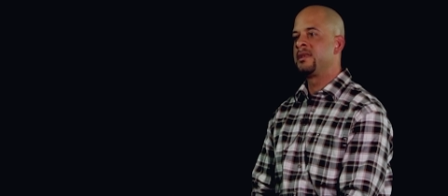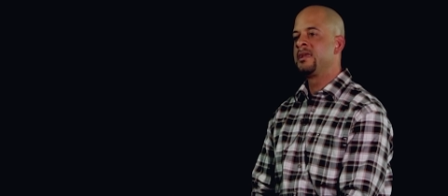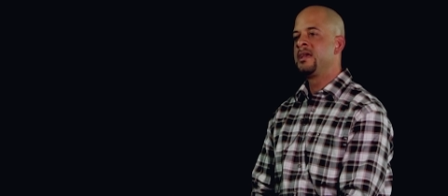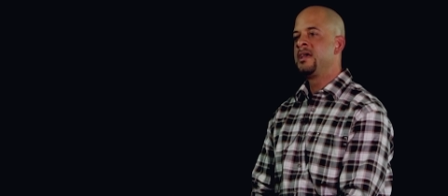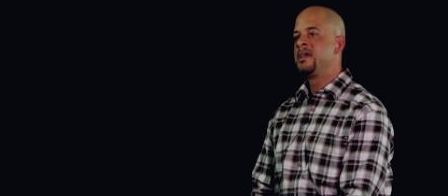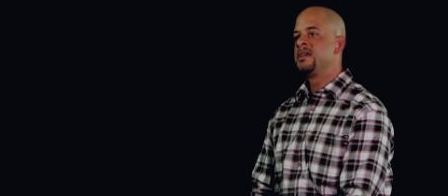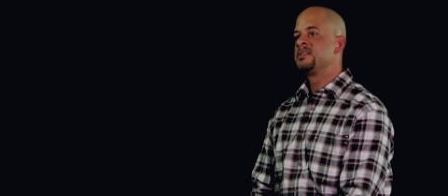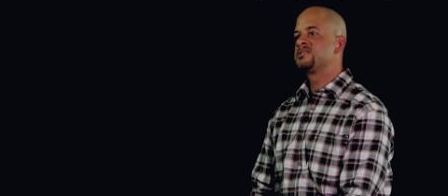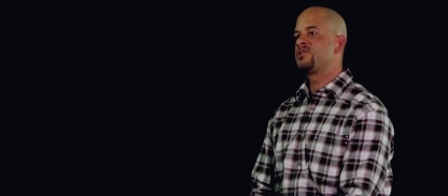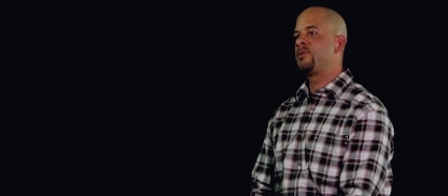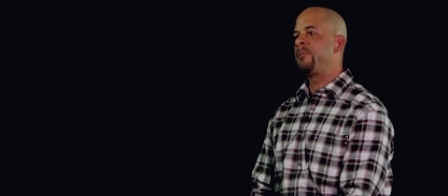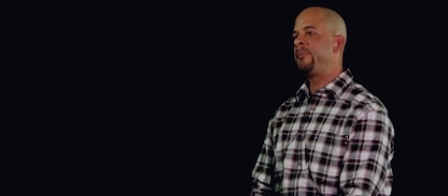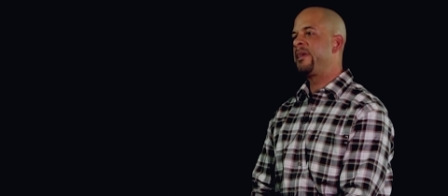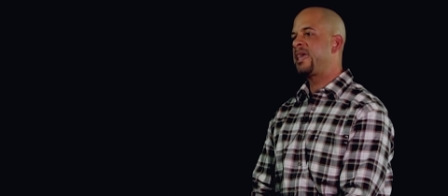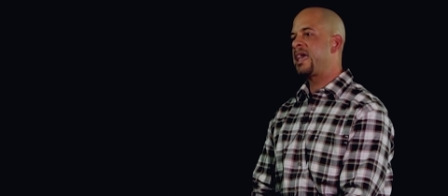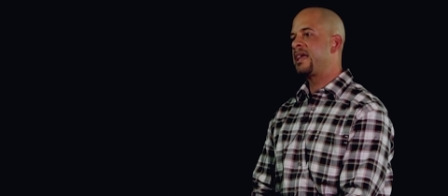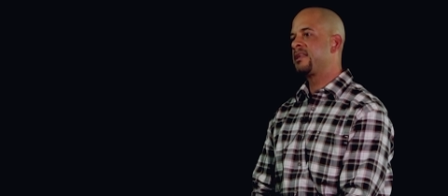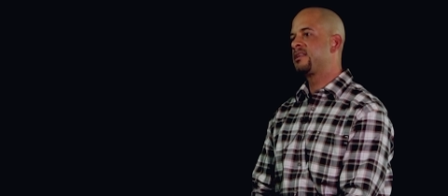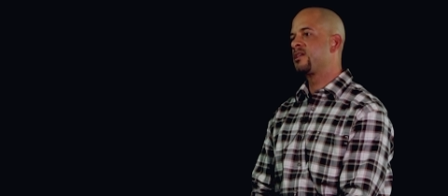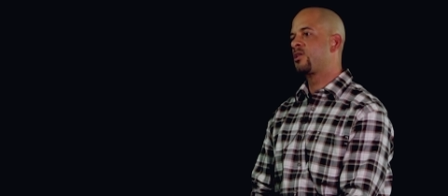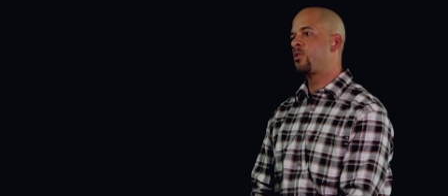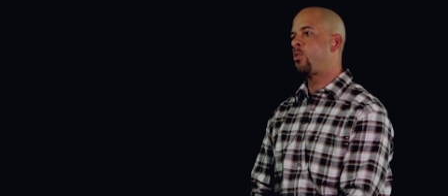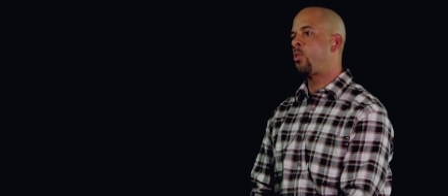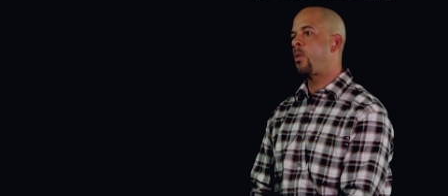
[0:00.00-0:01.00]
And so he
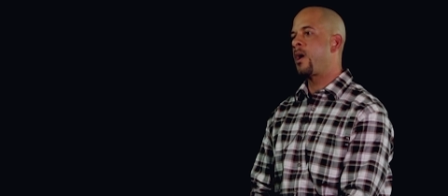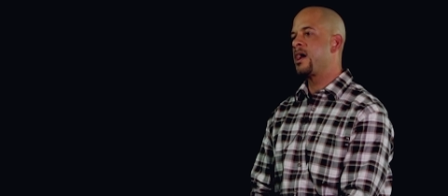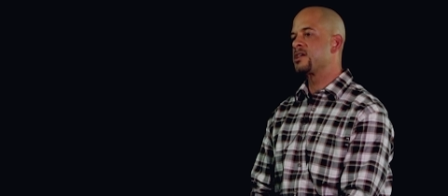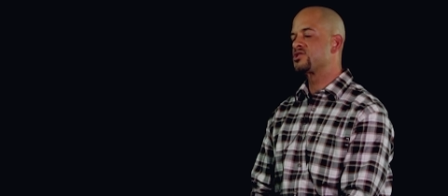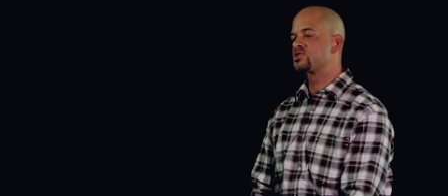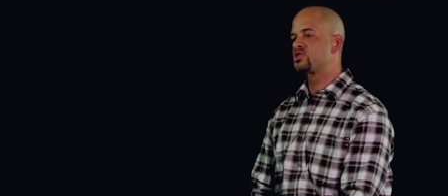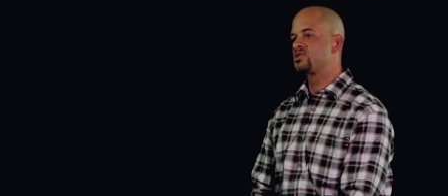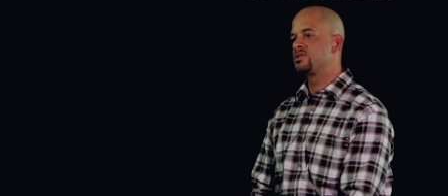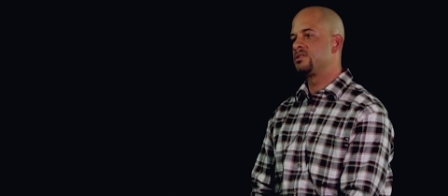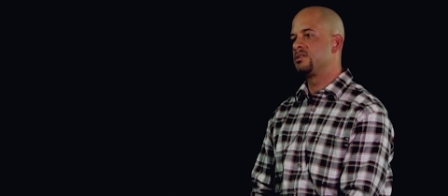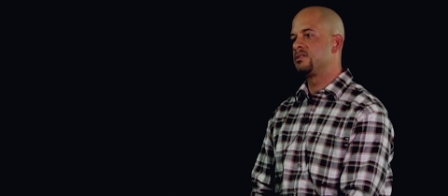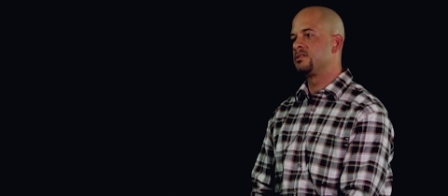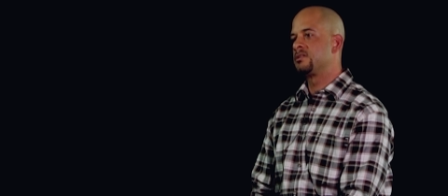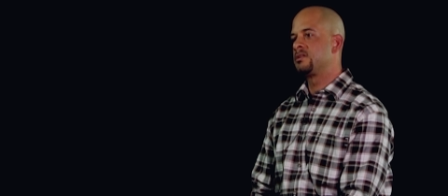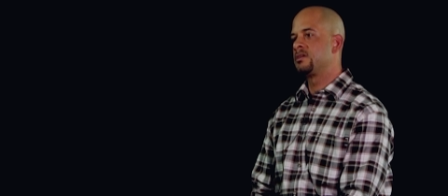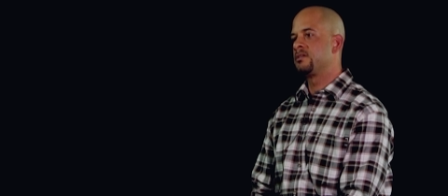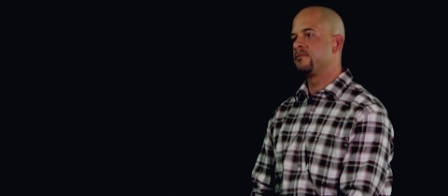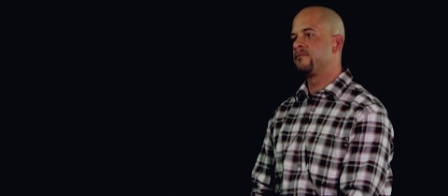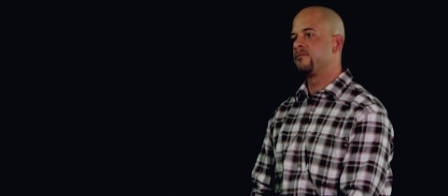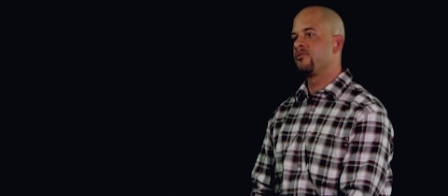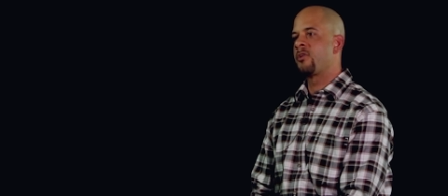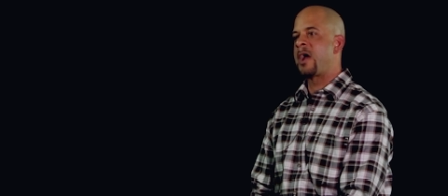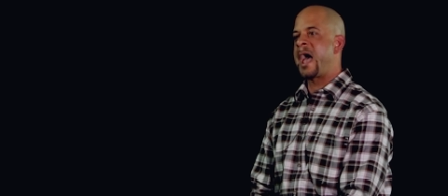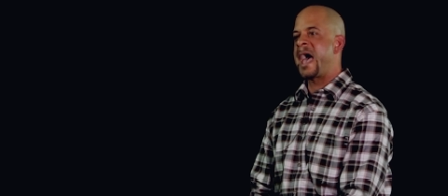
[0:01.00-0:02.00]
began to question
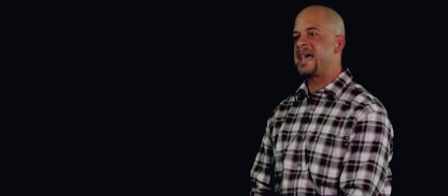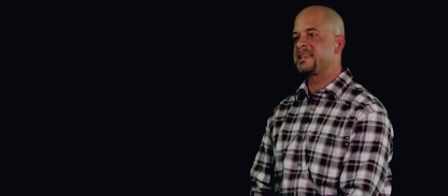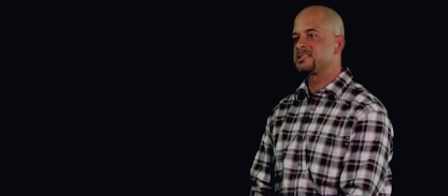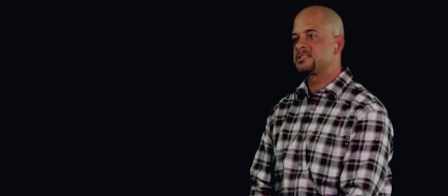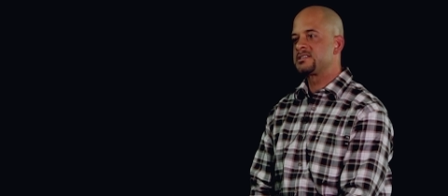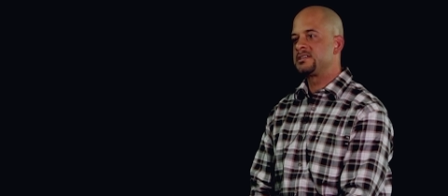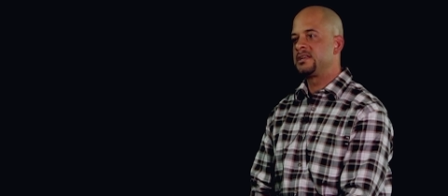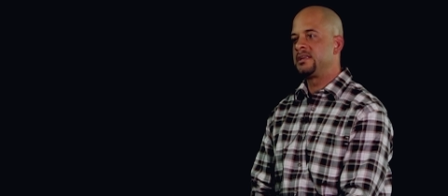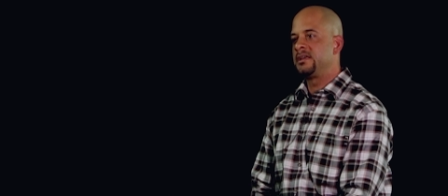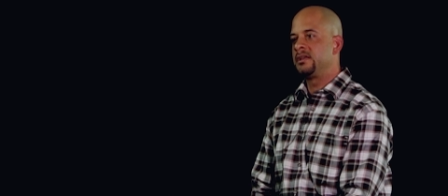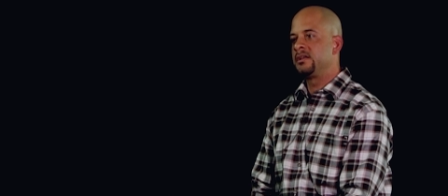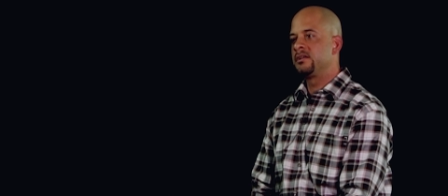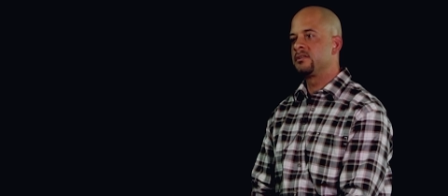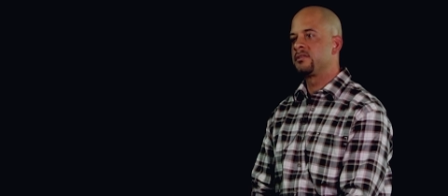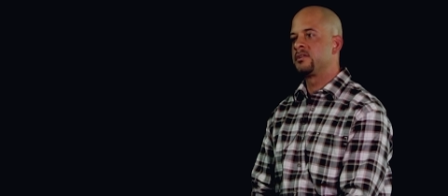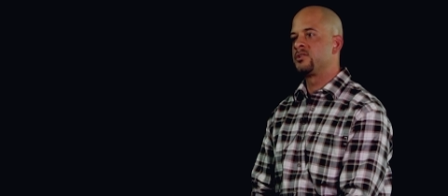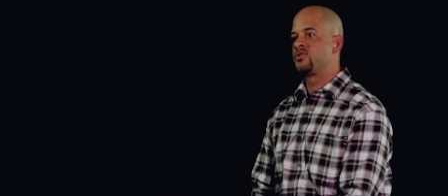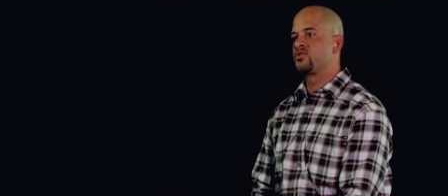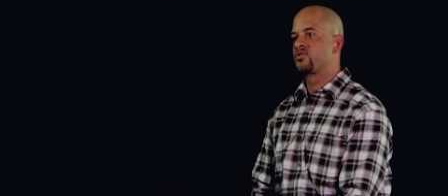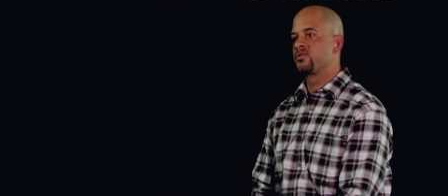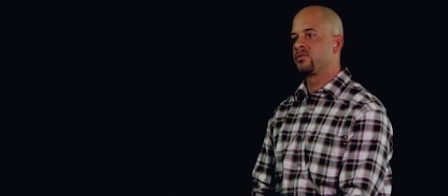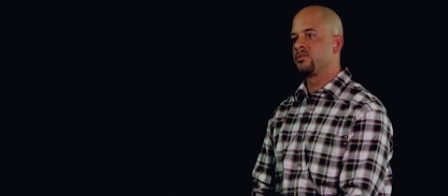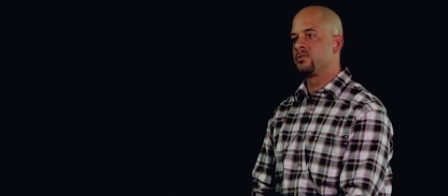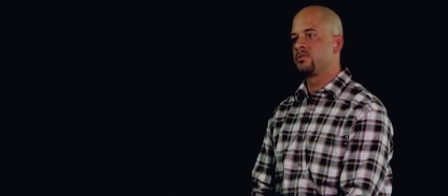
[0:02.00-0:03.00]
the veracity, the
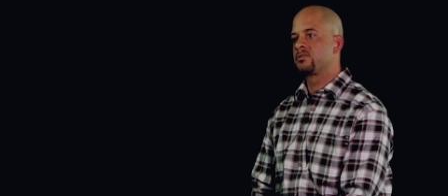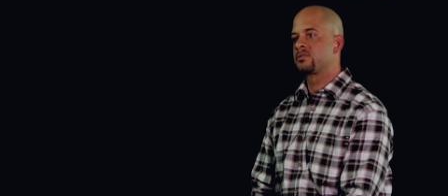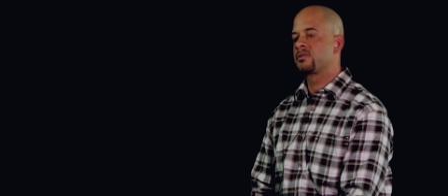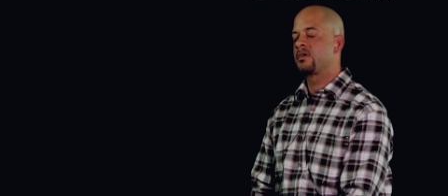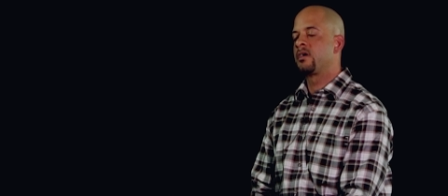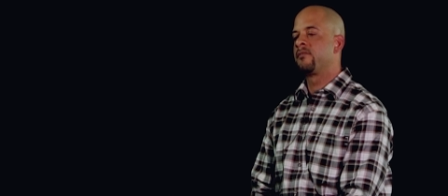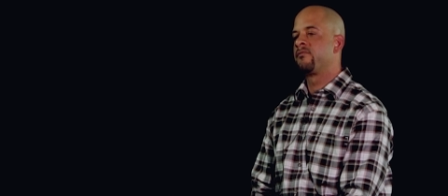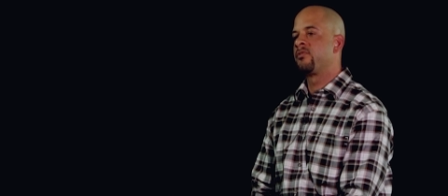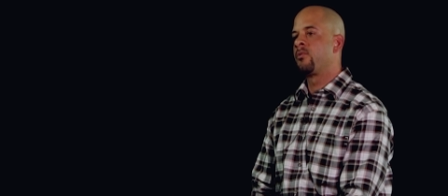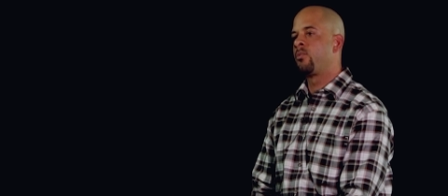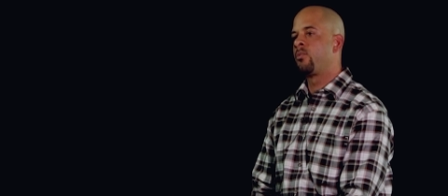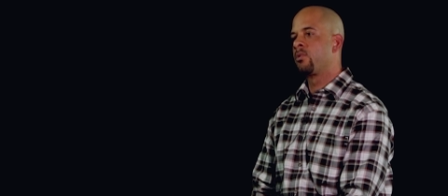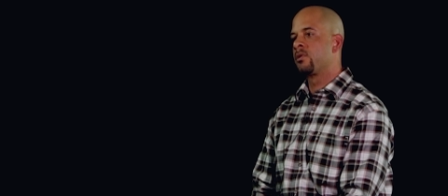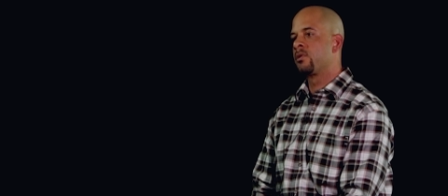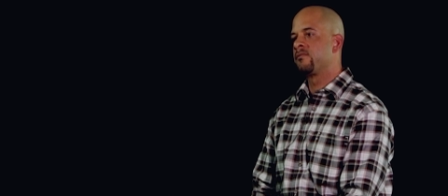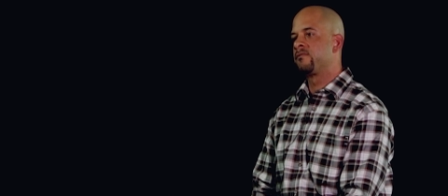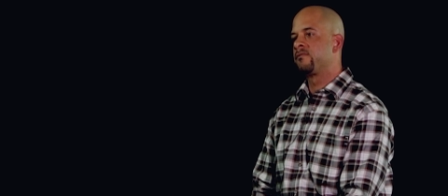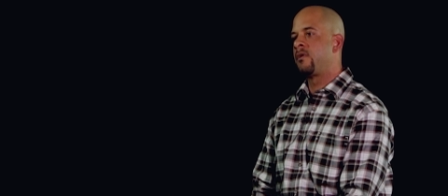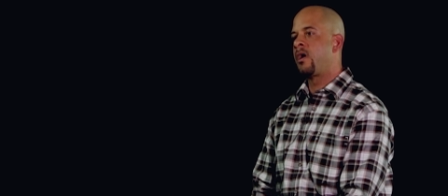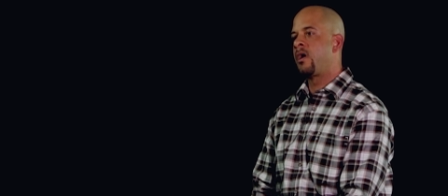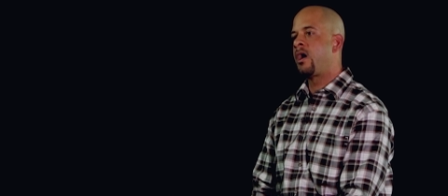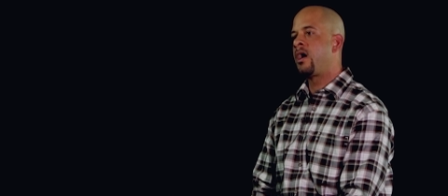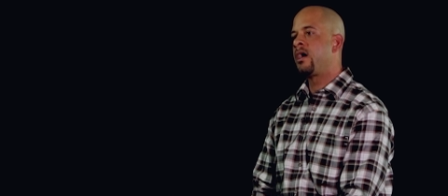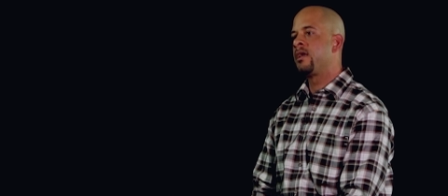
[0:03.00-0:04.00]
truth of the Word
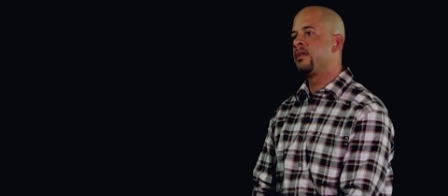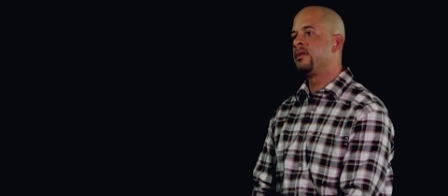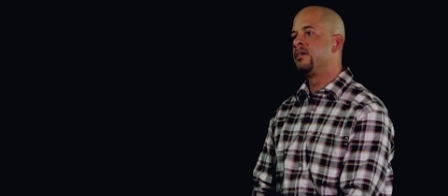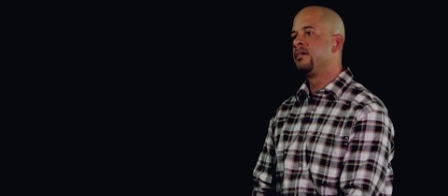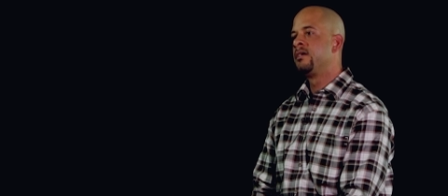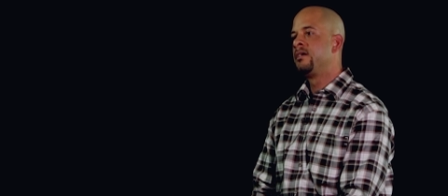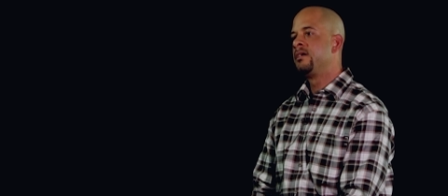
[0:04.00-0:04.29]
of God.